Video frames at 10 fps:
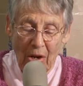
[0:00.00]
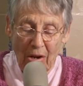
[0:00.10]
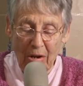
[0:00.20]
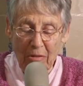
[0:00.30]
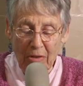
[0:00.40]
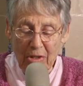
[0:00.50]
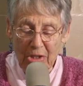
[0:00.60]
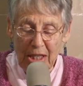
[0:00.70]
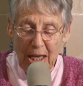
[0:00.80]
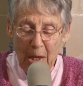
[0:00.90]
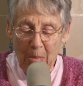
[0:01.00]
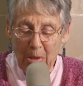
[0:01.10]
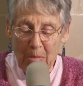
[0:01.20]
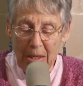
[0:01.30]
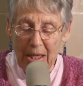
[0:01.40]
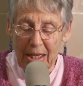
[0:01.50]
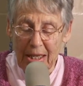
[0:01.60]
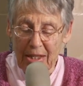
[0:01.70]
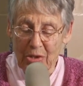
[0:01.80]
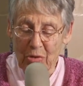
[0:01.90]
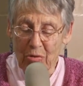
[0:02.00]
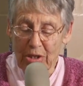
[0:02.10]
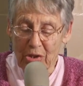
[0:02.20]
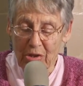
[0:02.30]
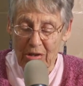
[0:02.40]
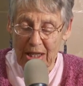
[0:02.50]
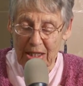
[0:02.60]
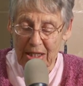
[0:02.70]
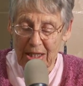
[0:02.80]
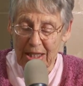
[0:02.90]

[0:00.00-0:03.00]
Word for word: Our first game would be against Ridgecrest,